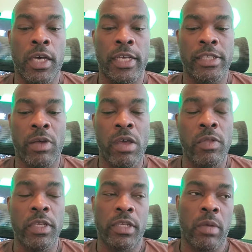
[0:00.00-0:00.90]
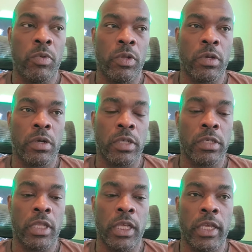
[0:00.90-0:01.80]
So I only stumbled
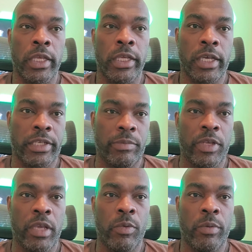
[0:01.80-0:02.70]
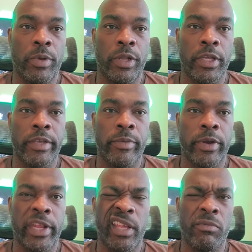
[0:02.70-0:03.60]
across the custom keyboard building
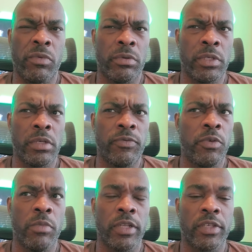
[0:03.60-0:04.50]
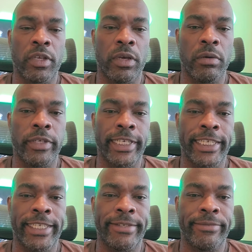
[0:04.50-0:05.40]
community a few months ago.
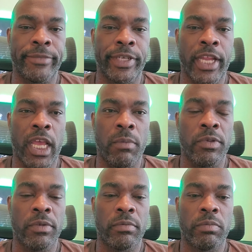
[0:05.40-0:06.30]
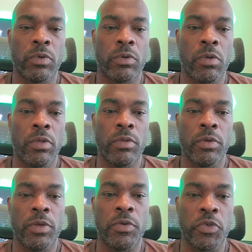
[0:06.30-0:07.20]
One day I was scrolling
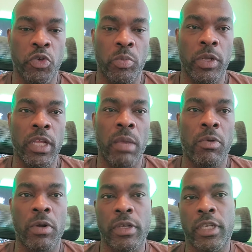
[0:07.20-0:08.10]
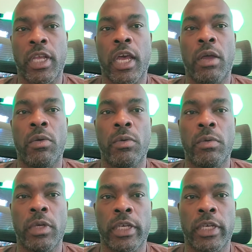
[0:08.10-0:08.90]
through YouTube and came across a guy who